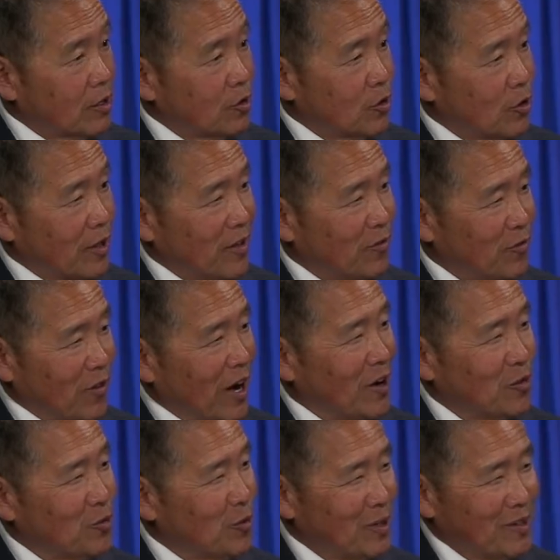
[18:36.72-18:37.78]
either they
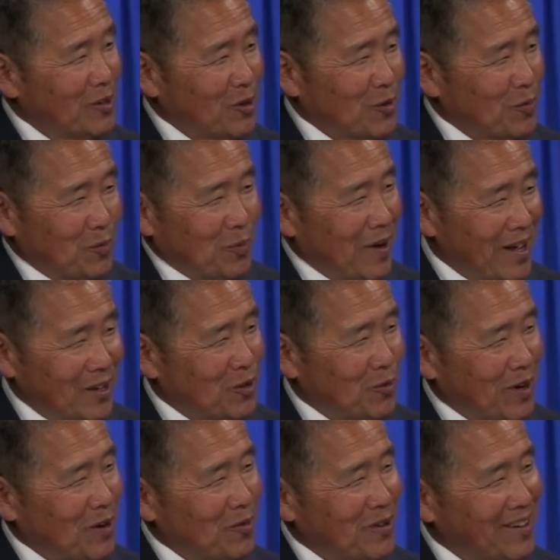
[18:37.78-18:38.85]
found one or had to
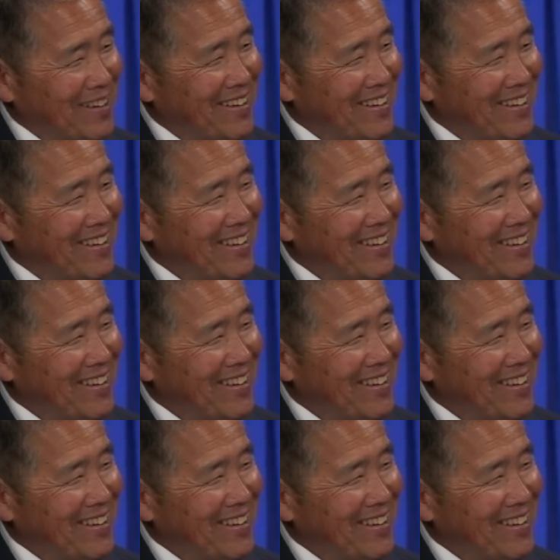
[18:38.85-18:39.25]
rent one. It